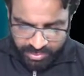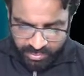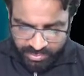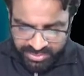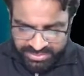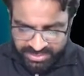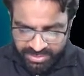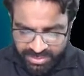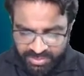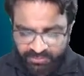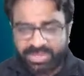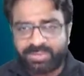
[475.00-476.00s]
you can see that
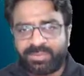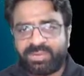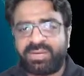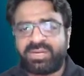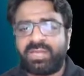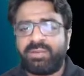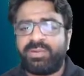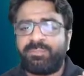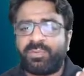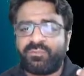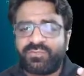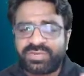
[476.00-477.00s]
in one amendment came in
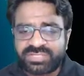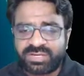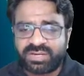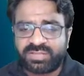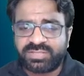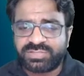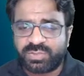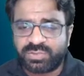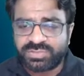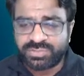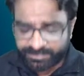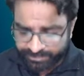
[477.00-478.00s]
professional ethics
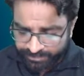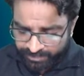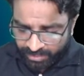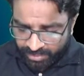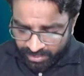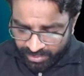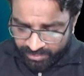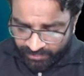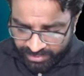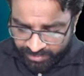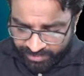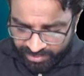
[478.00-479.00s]
also. In
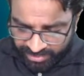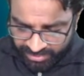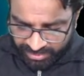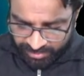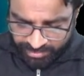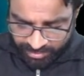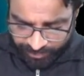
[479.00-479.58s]
one amendment came in the